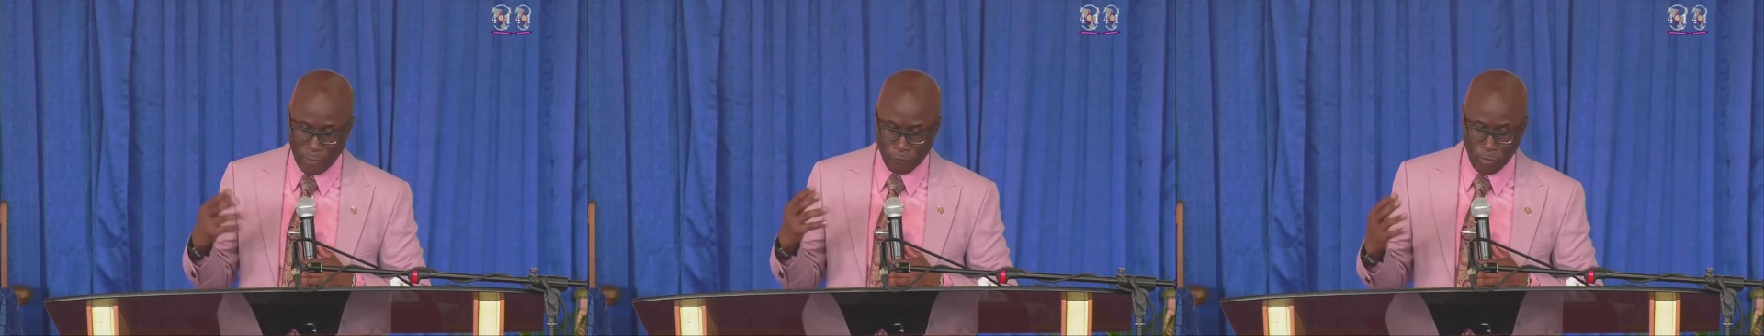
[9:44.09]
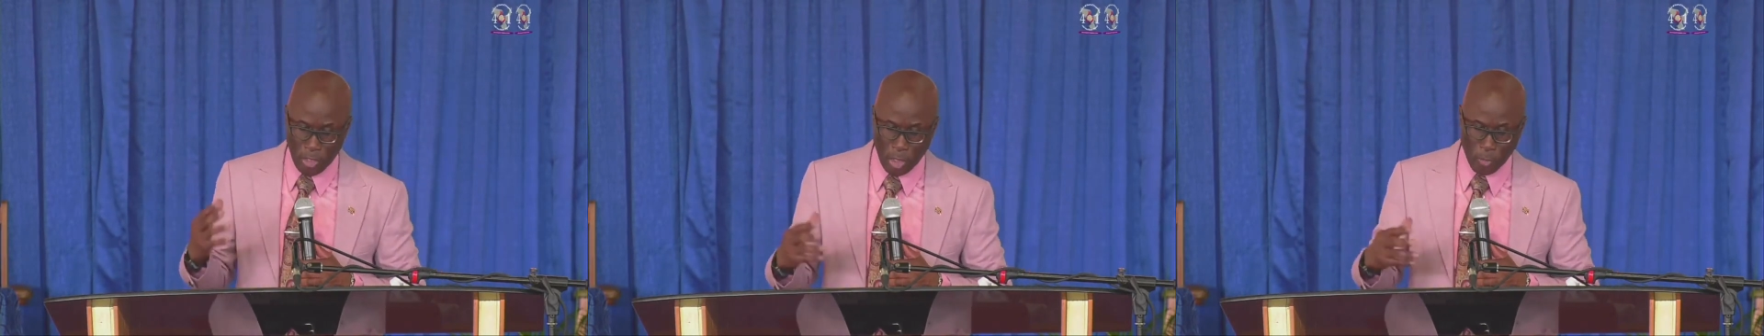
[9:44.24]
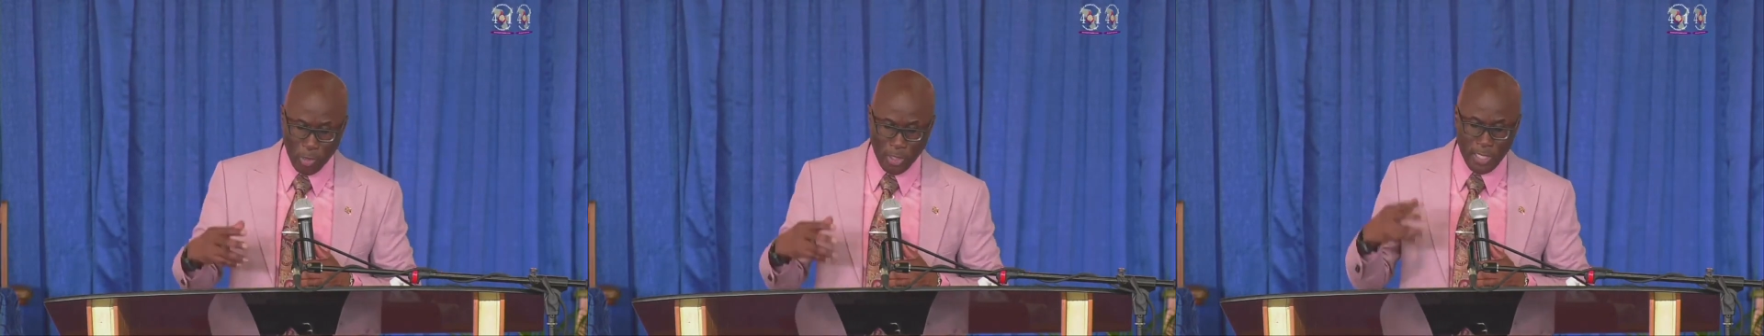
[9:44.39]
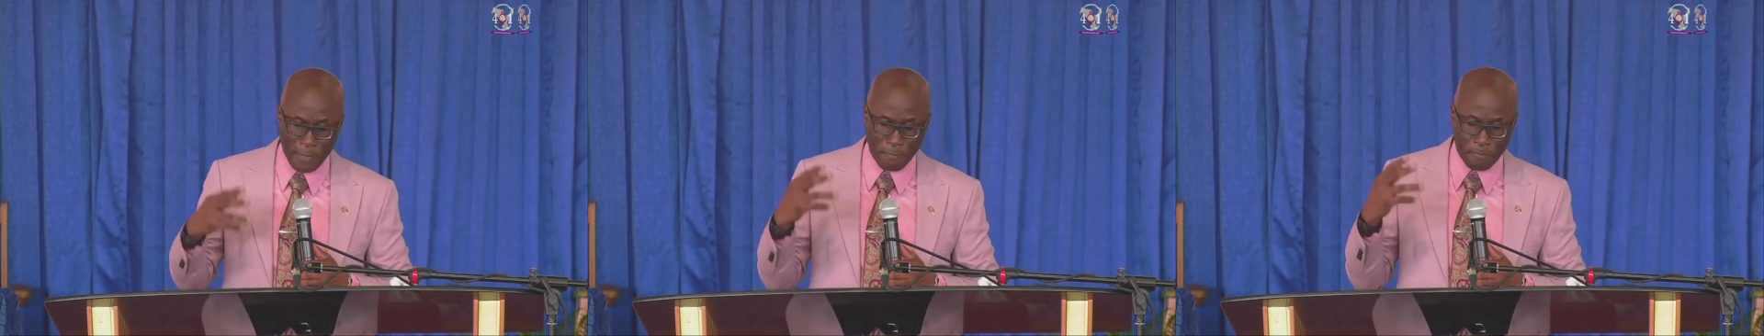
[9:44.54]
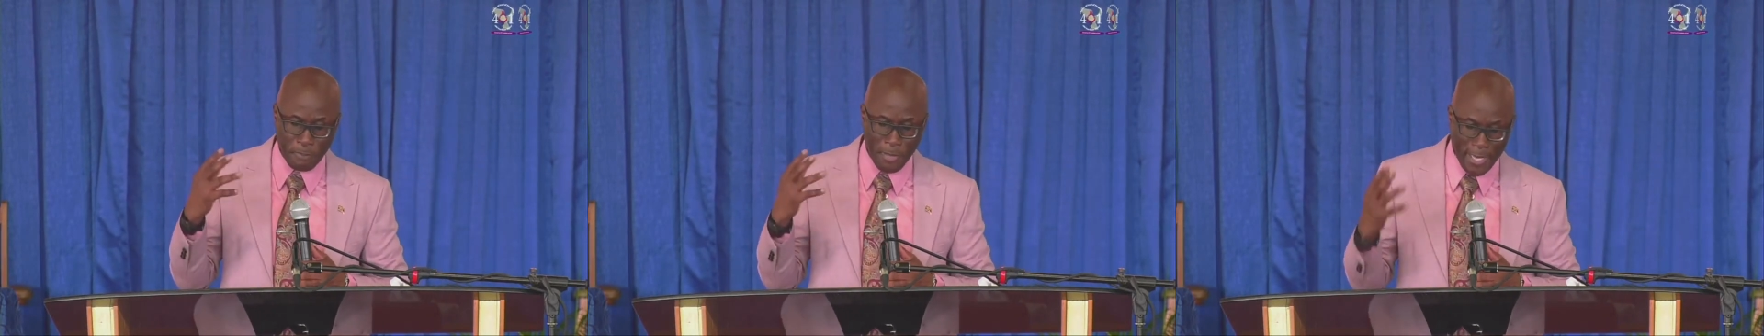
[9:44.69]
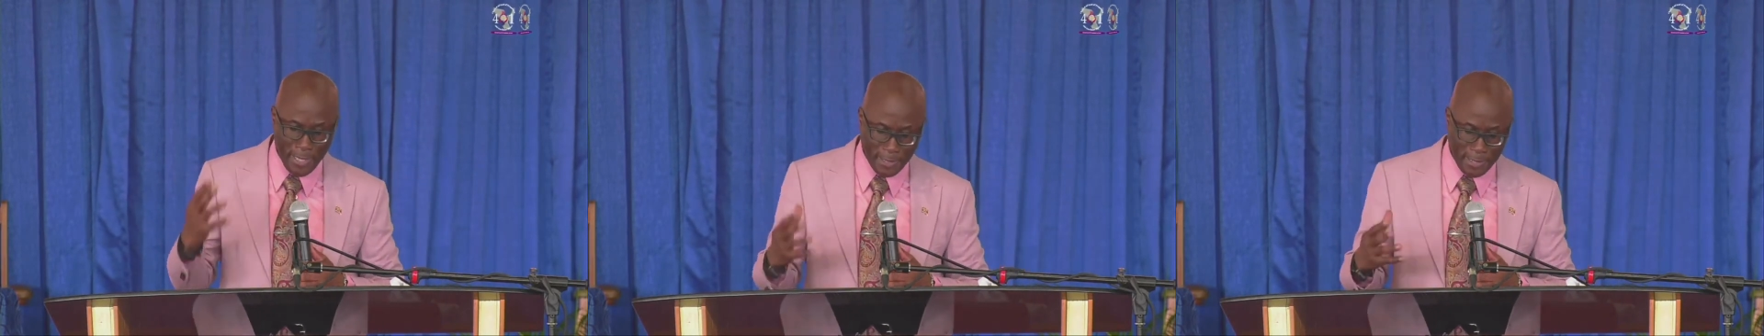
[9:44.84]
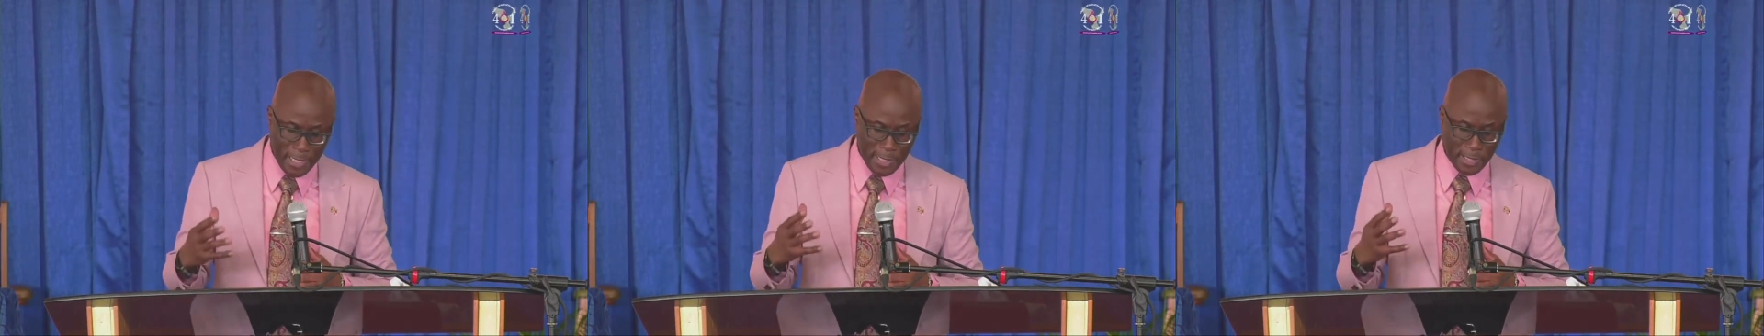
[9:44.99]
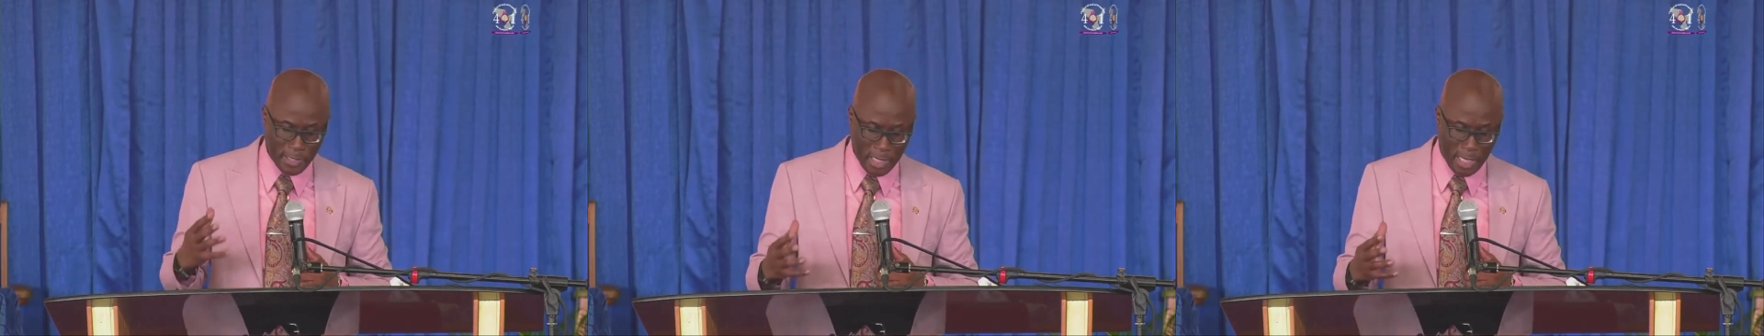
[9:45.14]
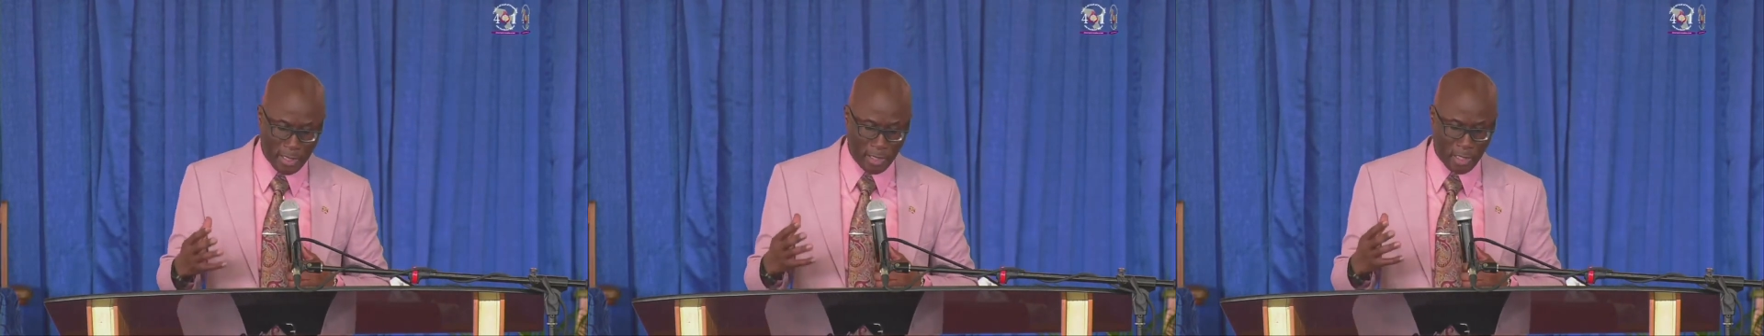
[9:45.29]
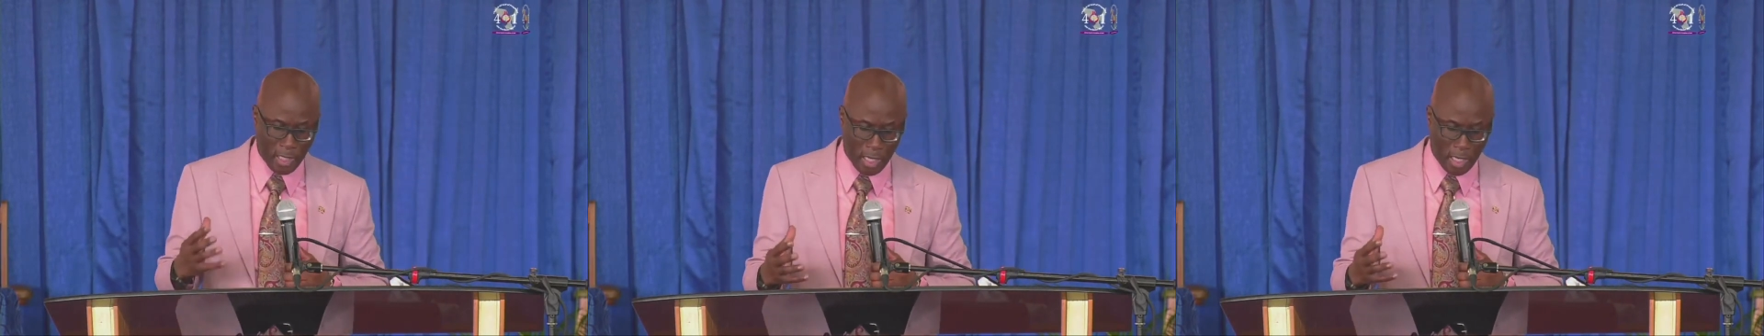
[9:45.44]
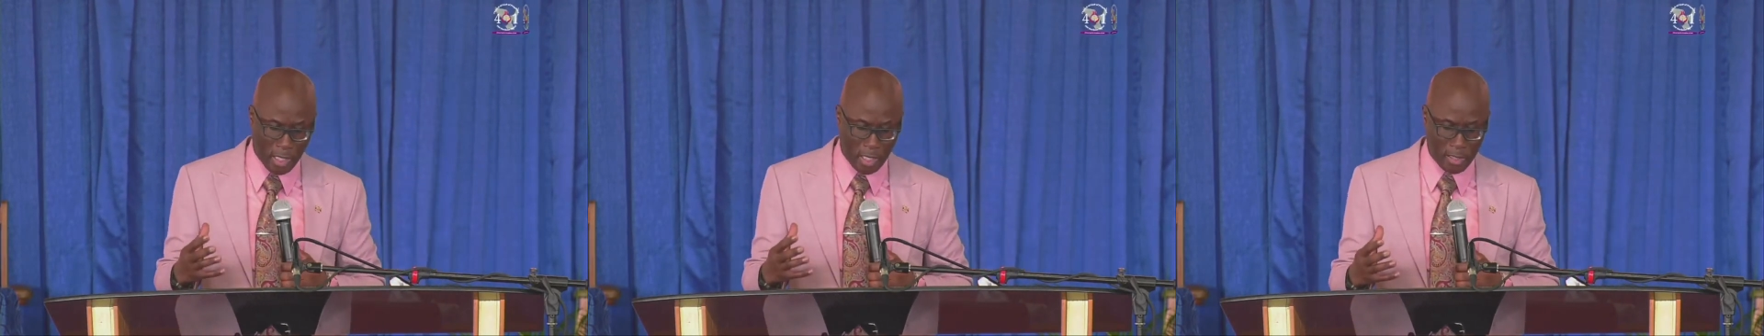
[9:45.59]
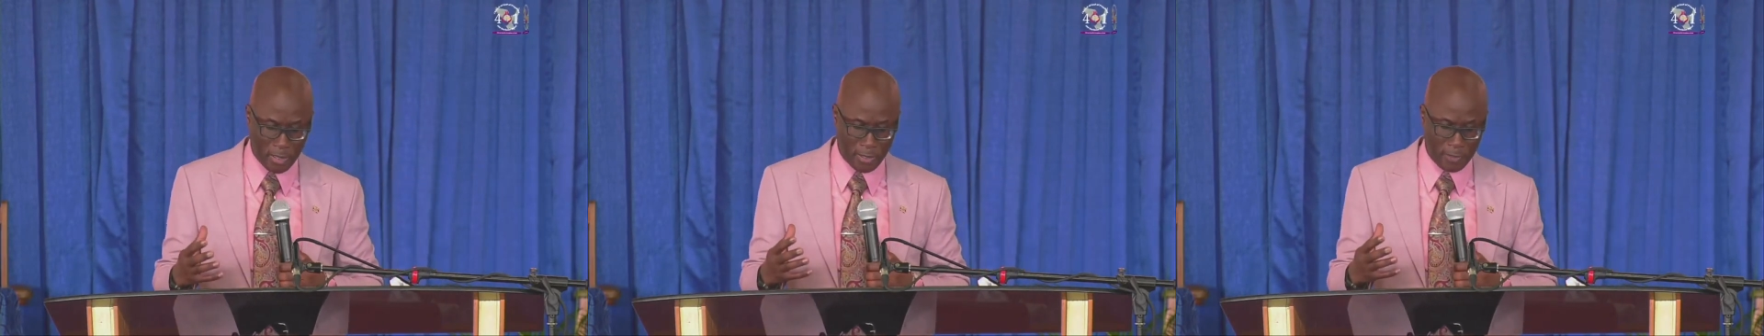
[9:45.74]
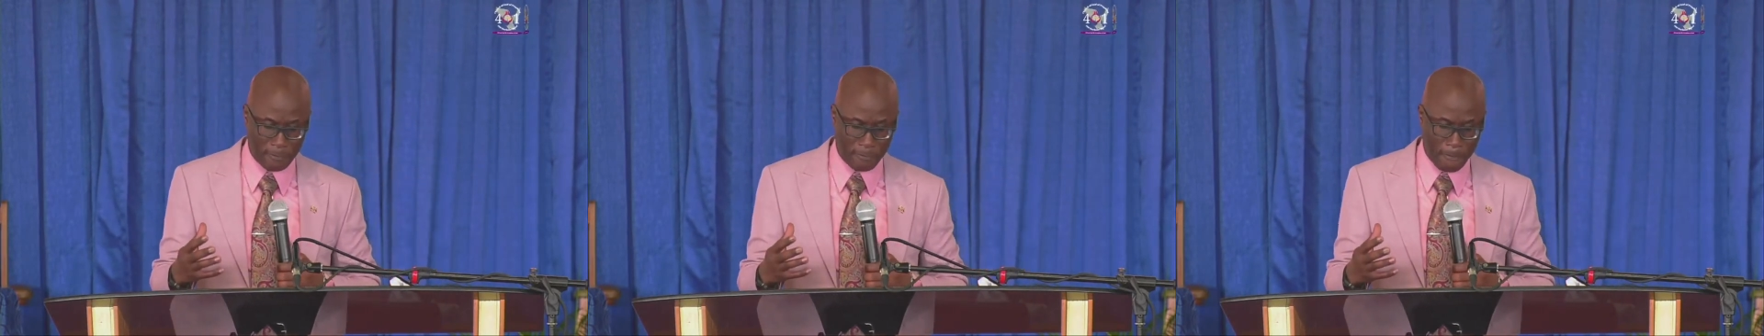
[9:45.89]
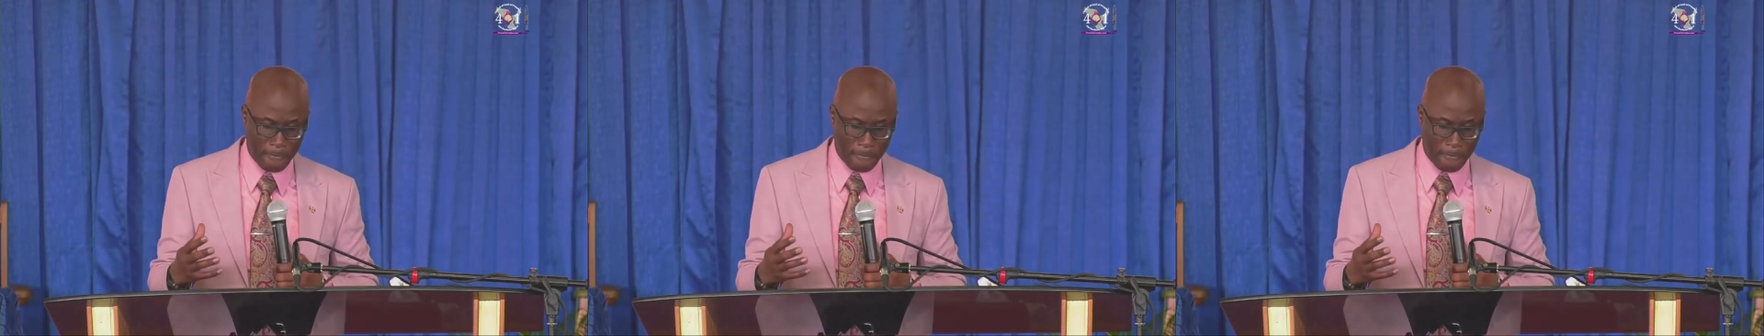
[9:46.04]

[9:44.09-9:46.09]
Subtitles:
of our dependence on God,